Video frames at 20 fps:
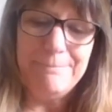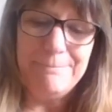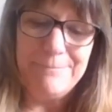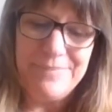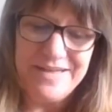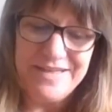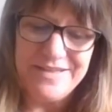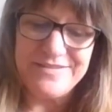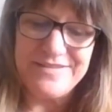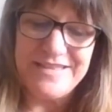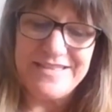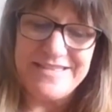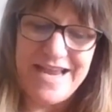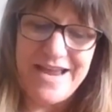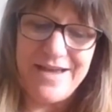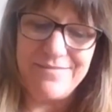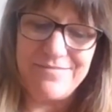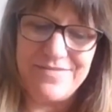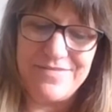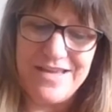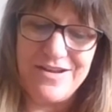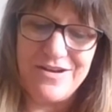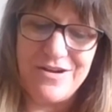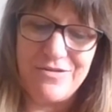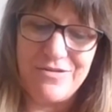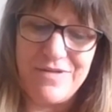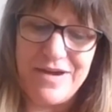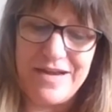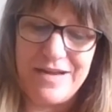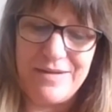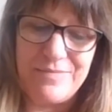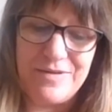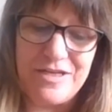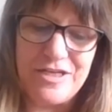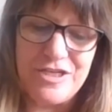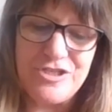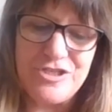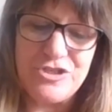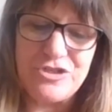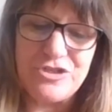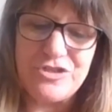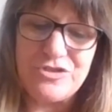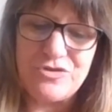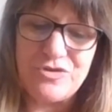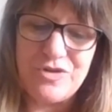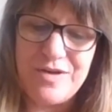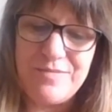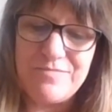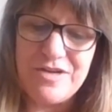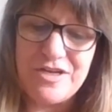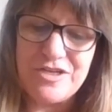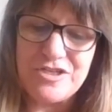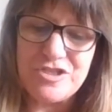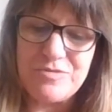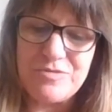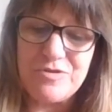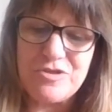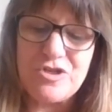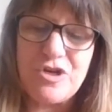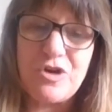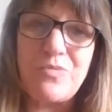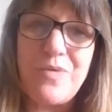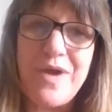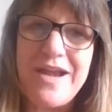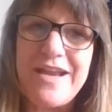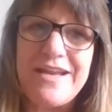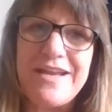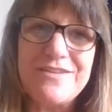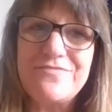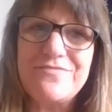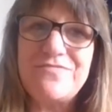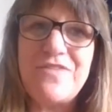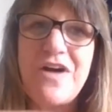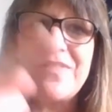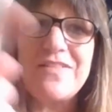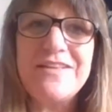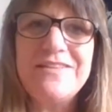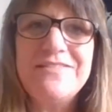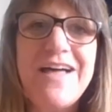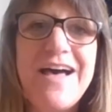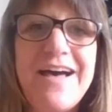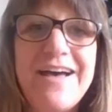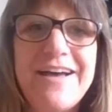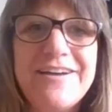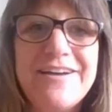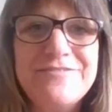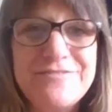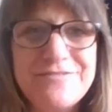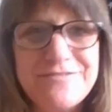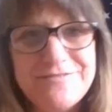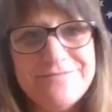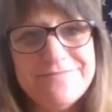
Build the damn thing already, because your dream customers are waiting to fall in love.